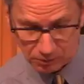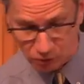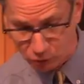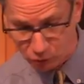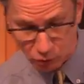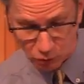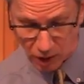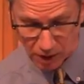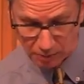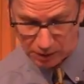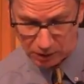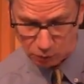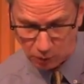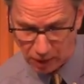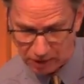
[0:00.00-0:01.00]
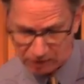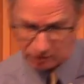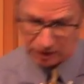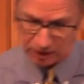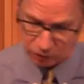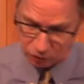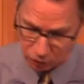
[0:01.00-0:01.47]
Deuteronomy
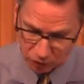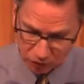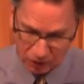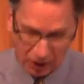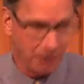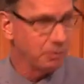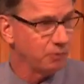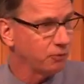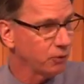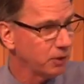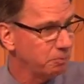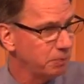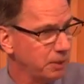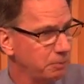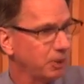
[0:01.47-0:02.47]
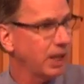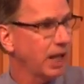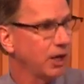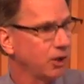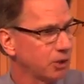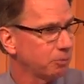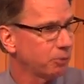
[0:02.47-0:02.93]
26, short time before the people
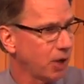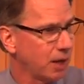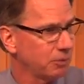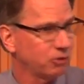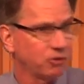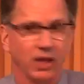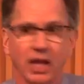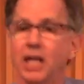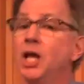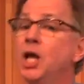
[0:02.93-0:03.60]
enter the promised land,